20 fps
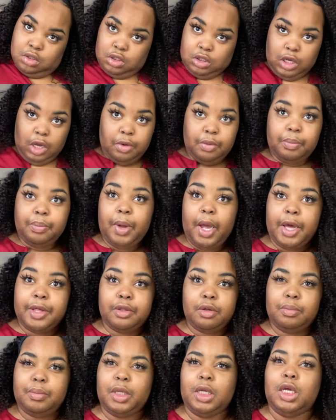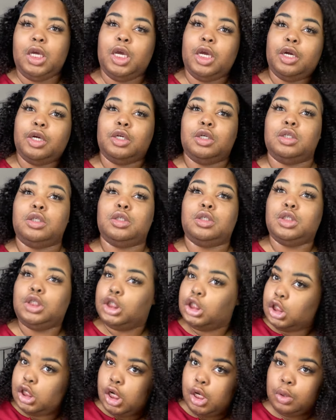Don't bother me here,
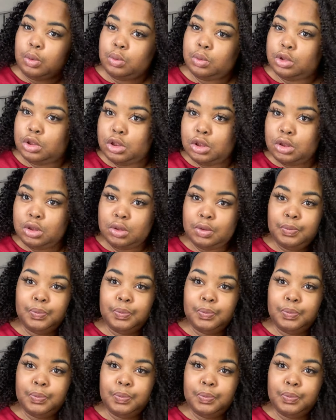don't.